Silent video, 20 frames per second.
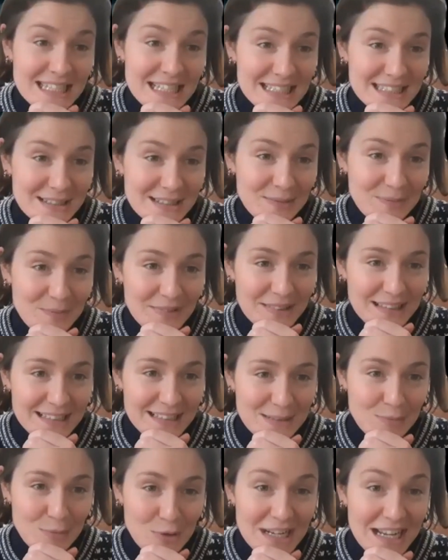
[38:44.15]
that's
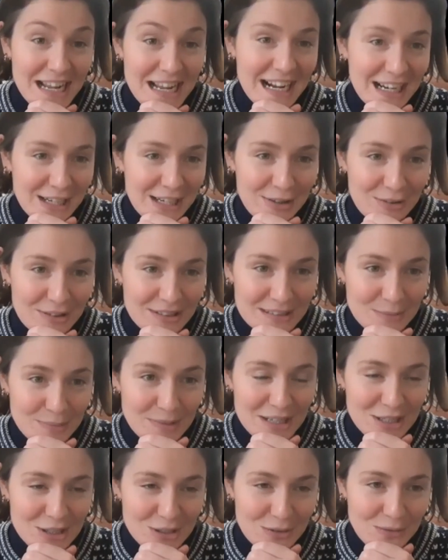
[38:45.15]
a pretty accurate
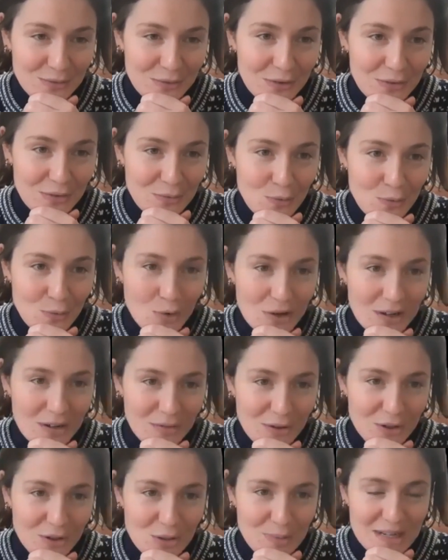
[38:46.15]
depiction of what a
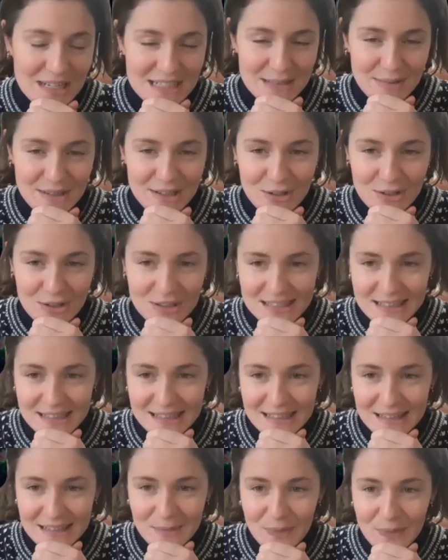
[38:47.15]
future pandemic looks like.